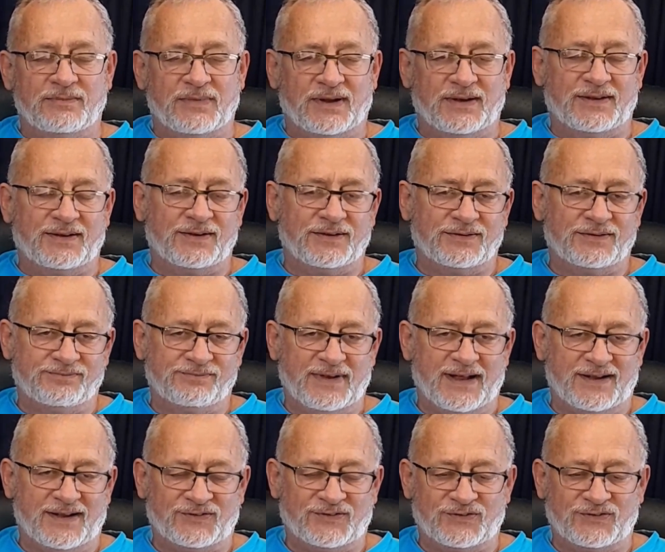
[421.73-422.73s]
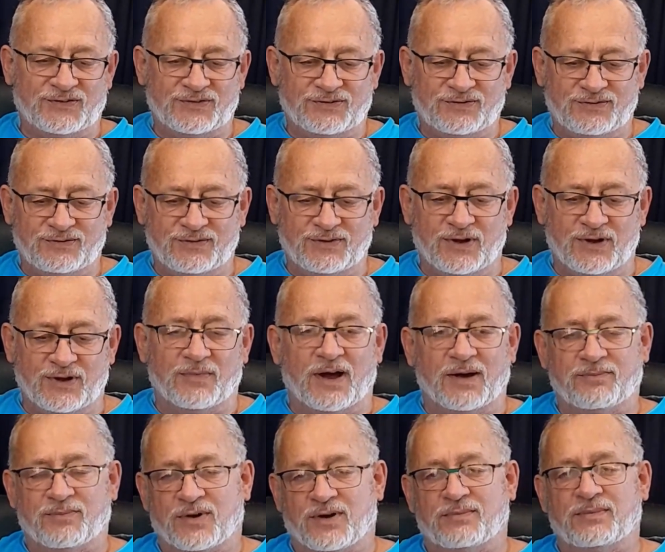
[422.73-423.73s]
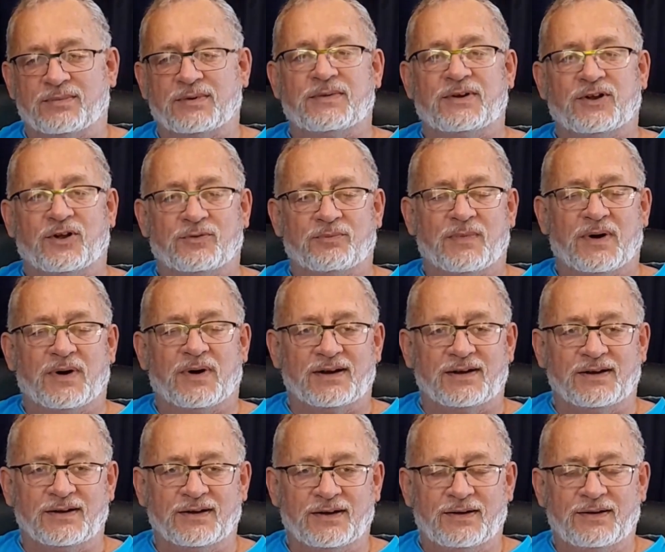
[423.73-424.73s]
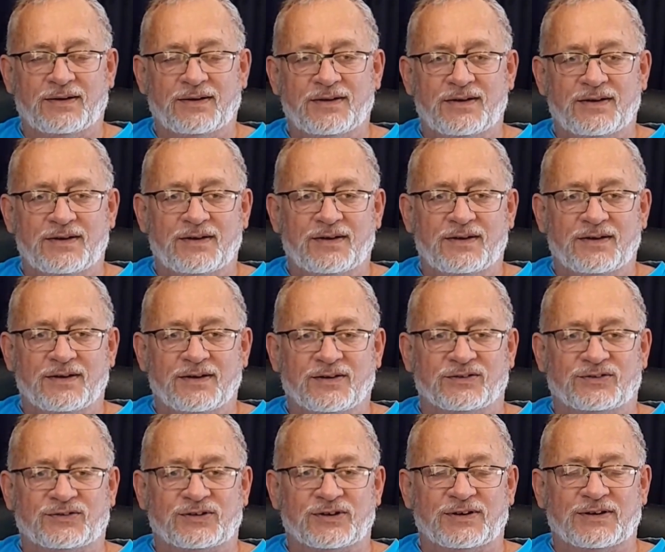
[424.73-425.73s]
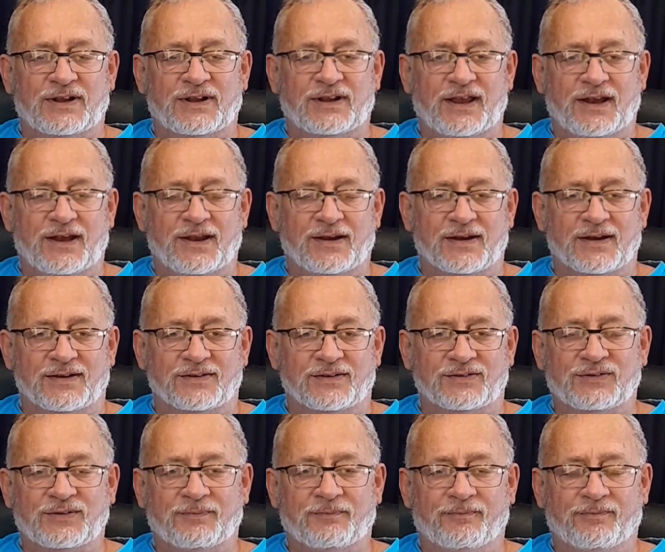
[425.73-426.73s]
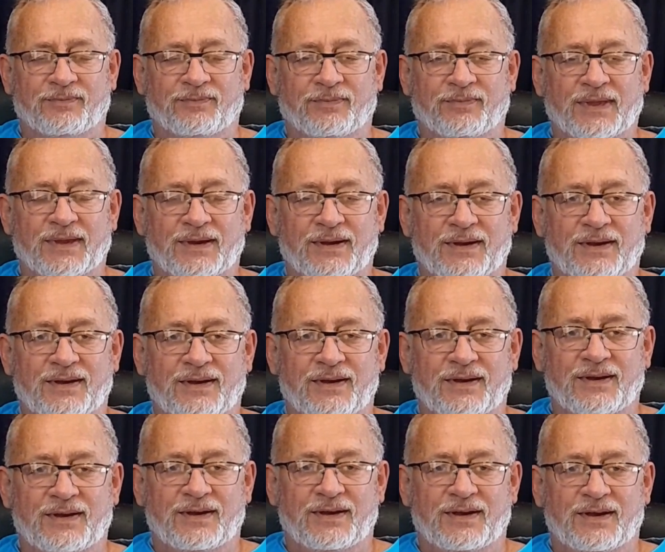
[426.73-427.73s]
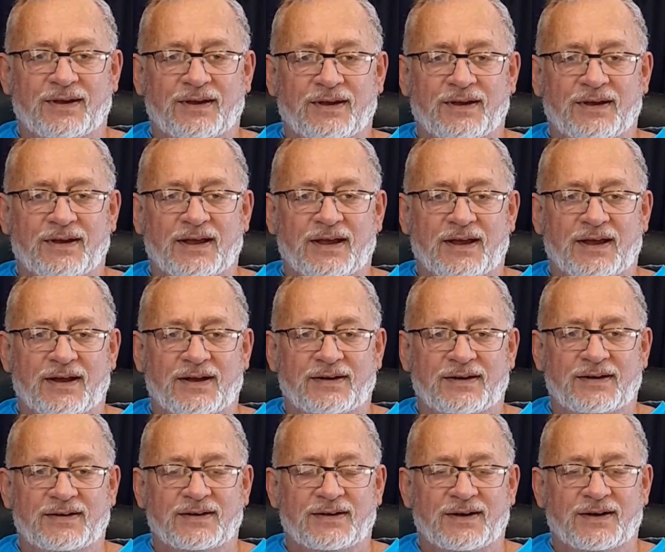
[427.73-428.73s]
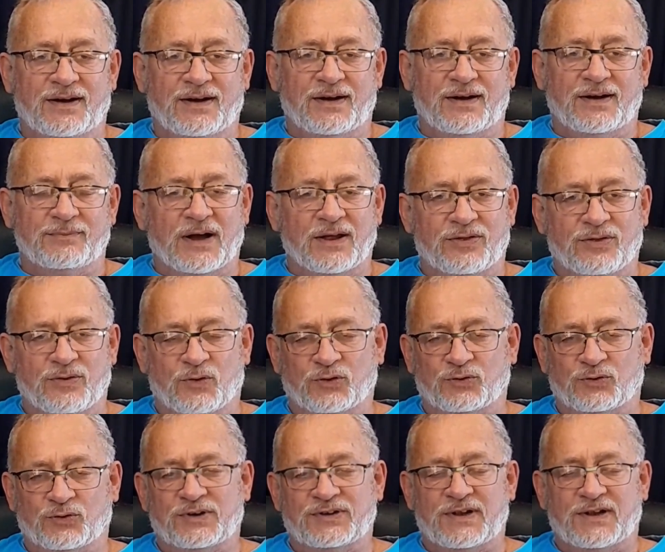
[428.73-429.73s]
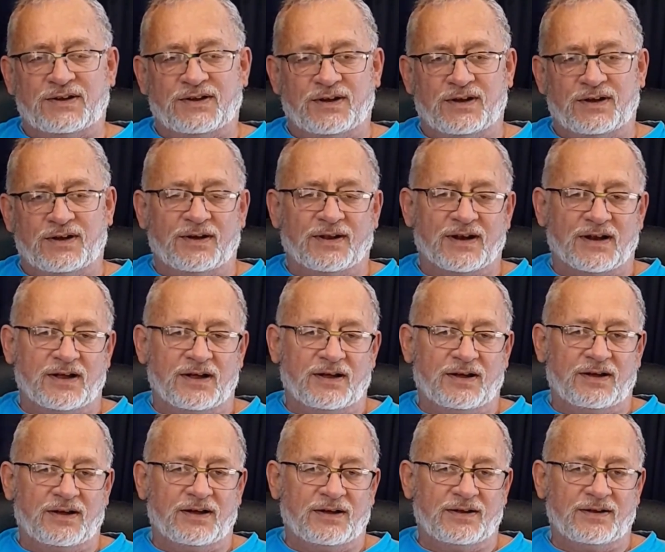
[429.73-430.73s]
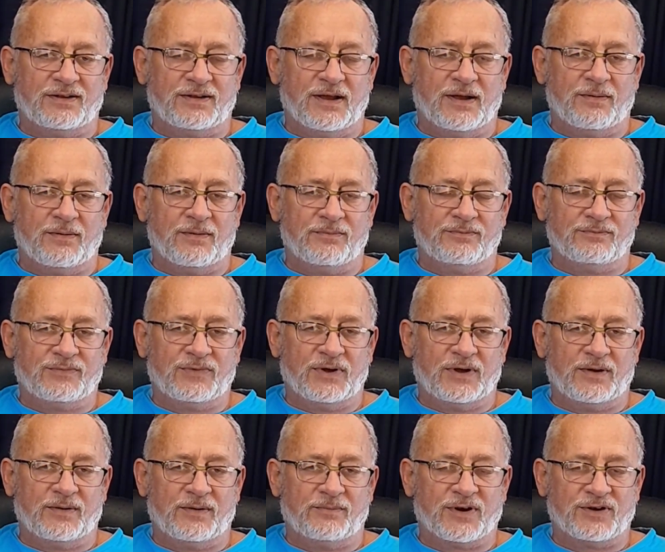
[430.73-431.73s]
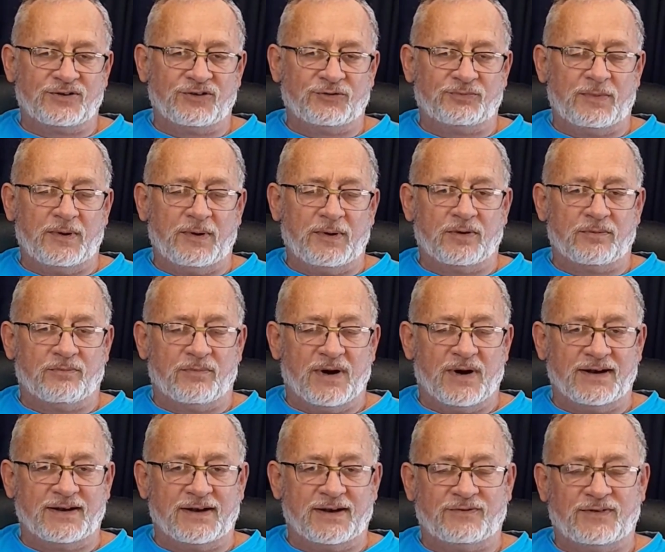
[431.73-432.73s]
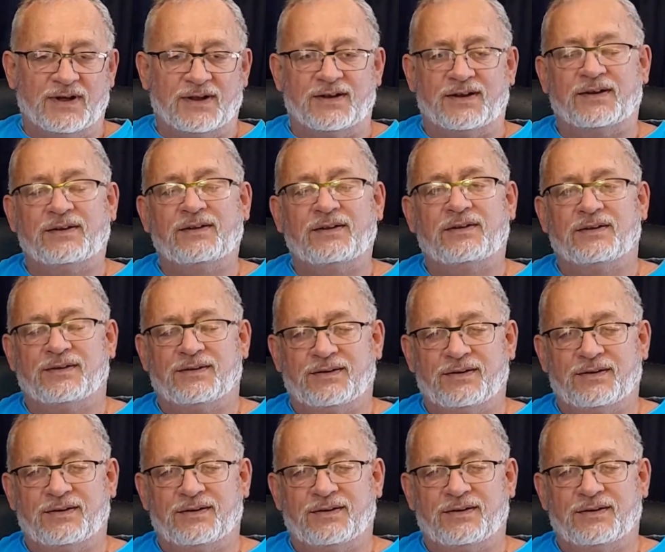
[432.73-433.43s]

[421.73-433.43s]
but that's not my problem and not my concern in any case. And my thoughts were that the British people might have done it.